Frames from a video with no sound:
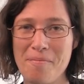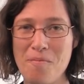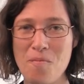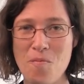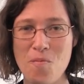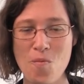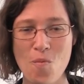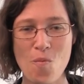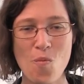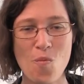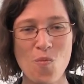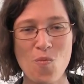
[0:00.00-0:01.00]

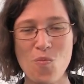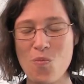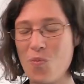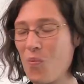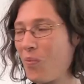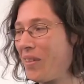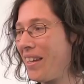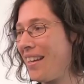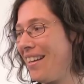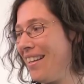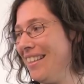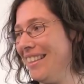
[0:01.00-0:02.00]

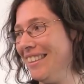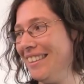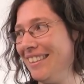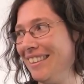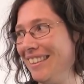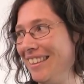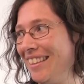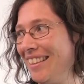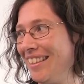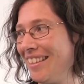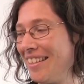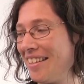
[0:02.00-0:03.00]

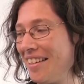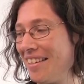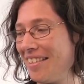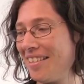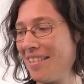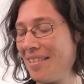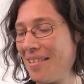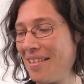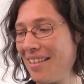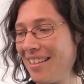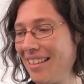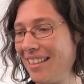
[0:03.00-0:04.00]

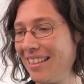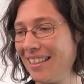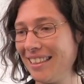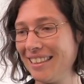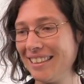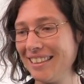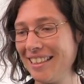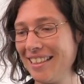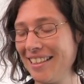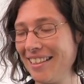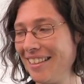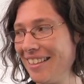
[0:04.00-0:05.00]

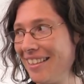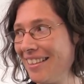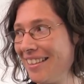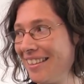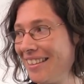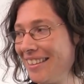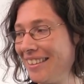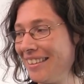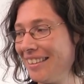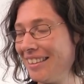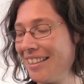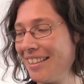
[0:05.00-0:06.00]

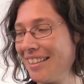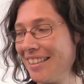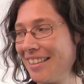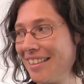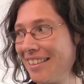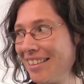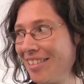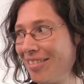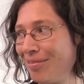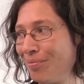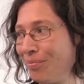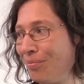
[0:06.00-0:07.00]

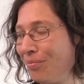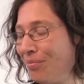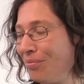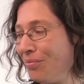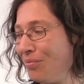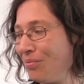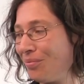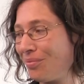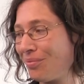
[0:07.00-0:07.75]
(silent)